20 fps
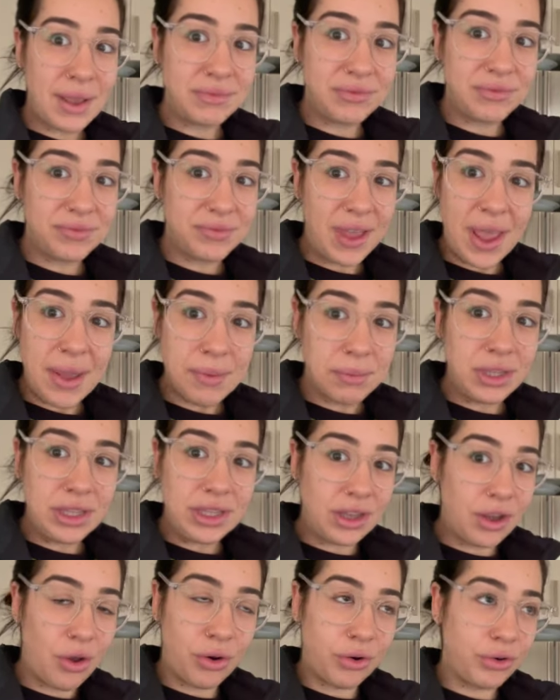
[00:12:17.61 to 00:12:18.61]
family
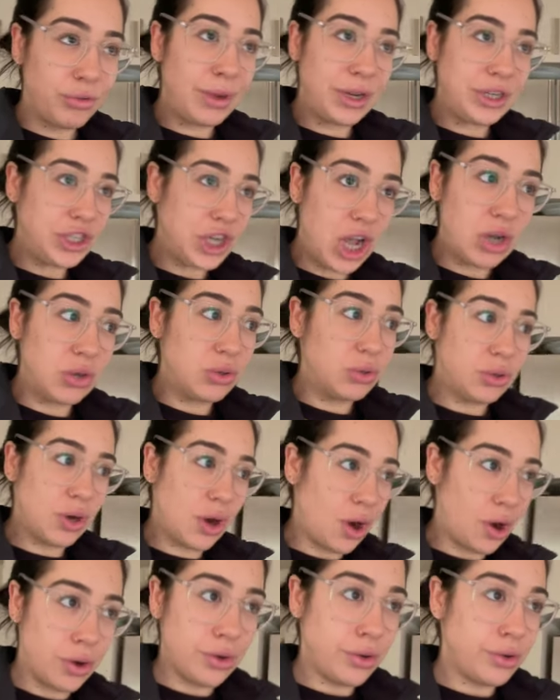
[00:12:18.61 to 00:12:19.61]
home, my childhood
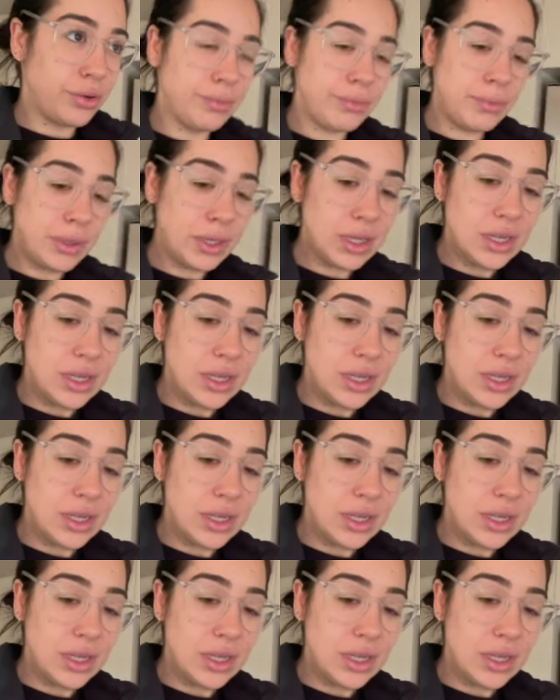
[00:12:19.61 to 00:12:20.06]
home.